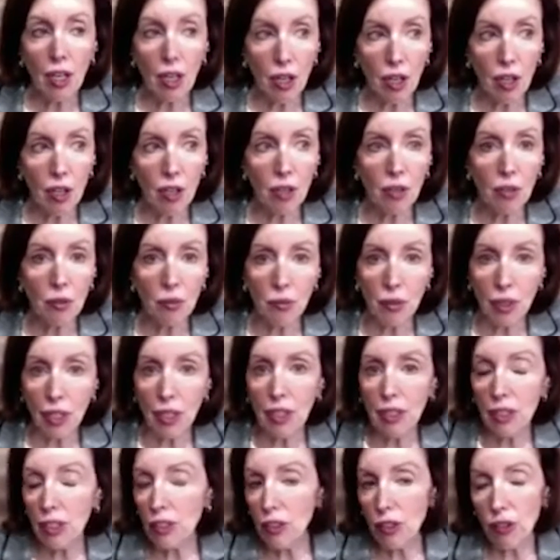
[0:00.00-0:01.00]

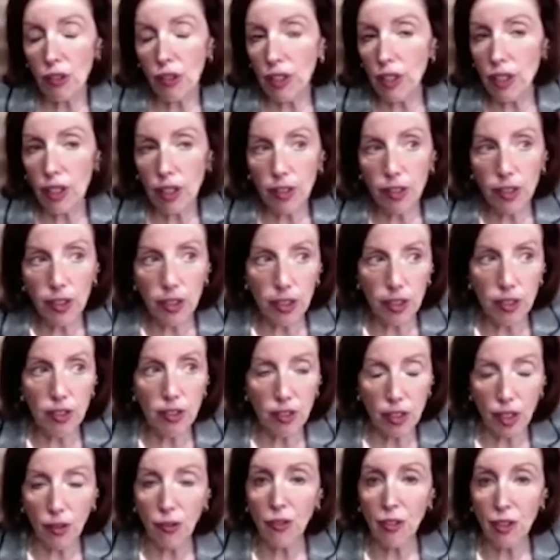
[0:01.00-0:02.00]
I think
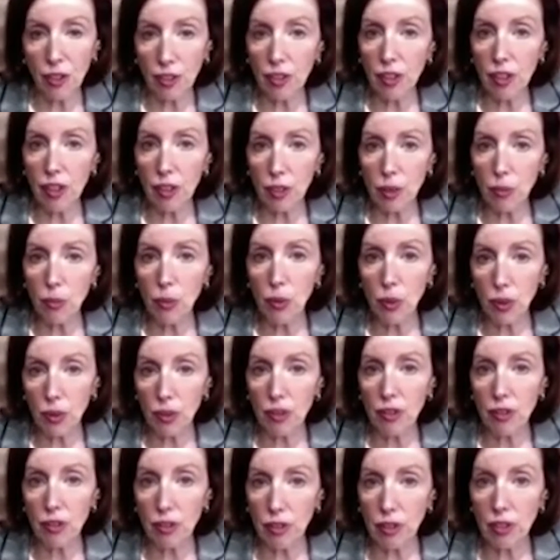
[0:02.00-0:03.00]
it's definitely an
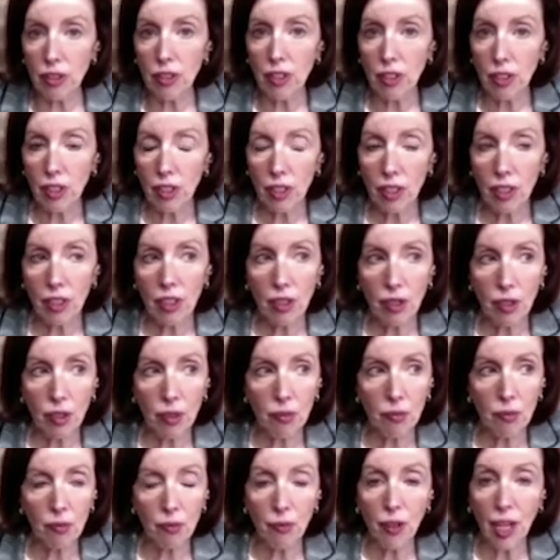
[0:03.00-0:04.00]
important
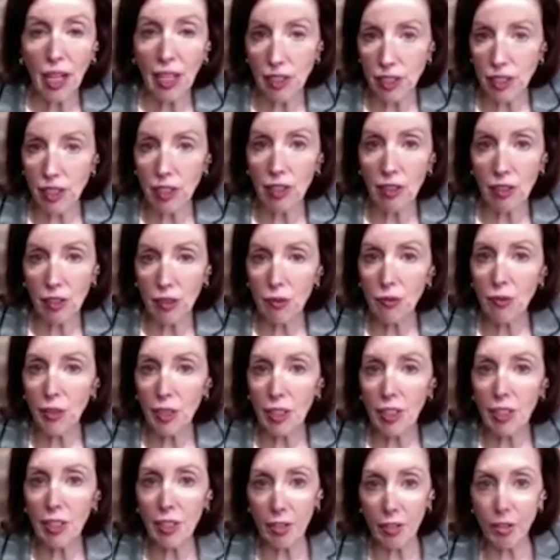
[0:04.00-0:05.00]
facet of
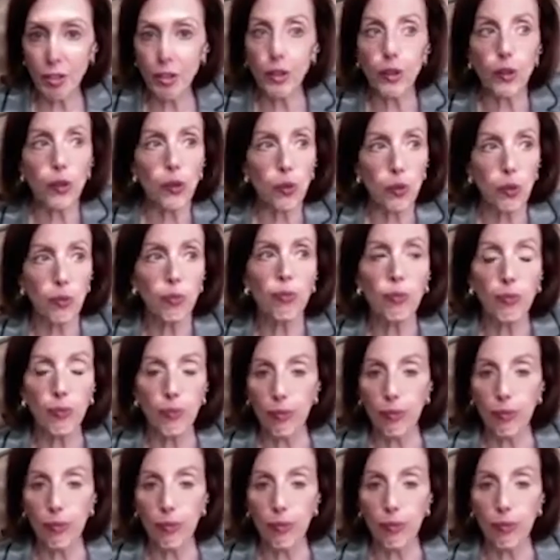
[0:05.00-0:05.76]
any new